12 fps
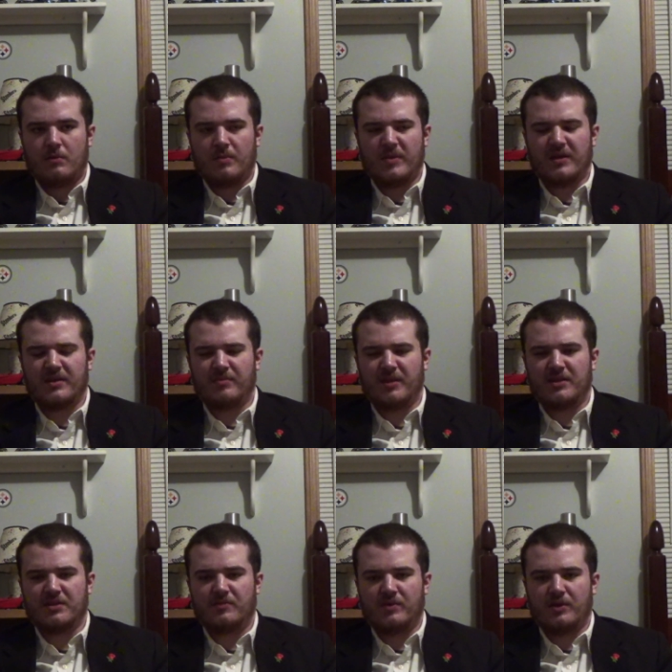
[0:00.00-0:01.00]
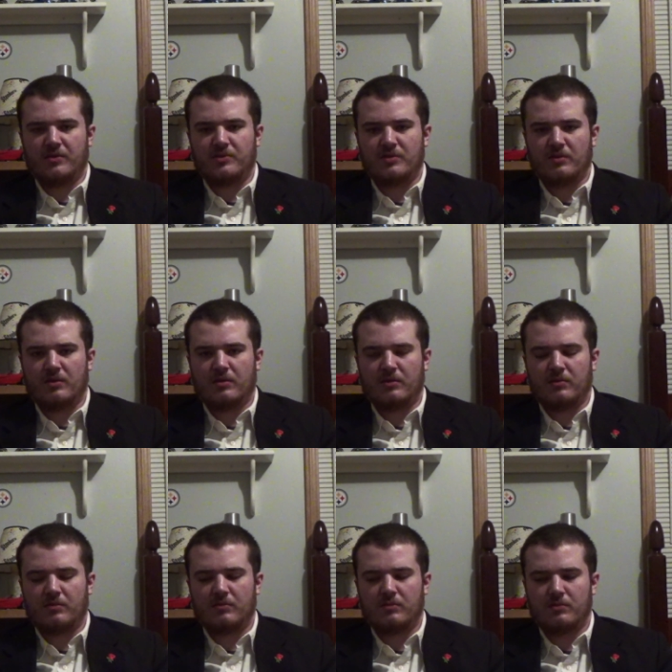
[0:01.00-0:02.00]
I'm not gonna make this video too long,
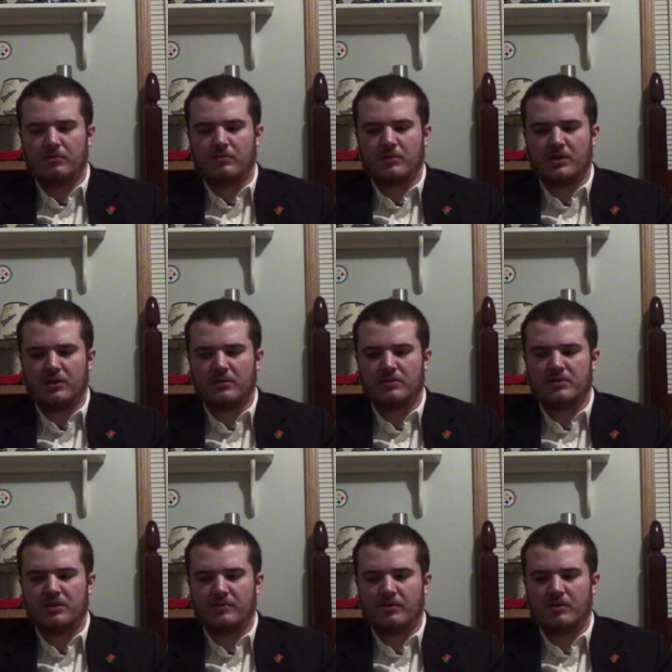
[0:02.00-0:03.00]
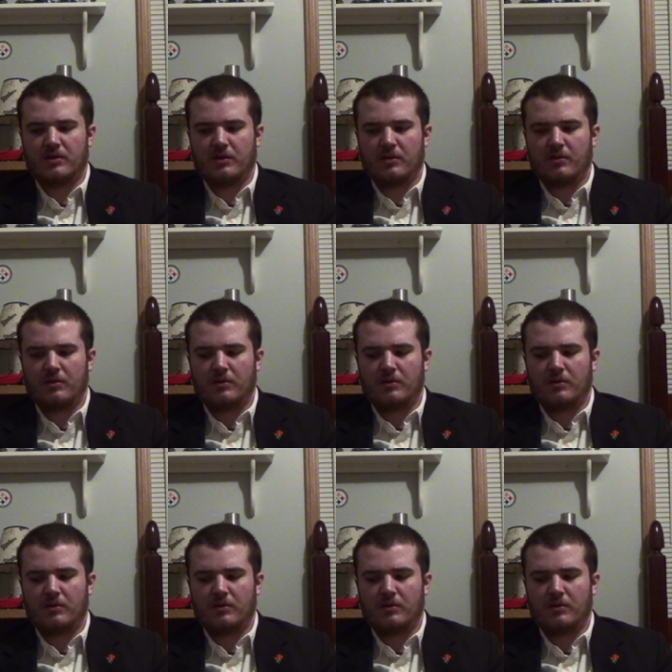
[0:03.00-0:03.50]
cause I've already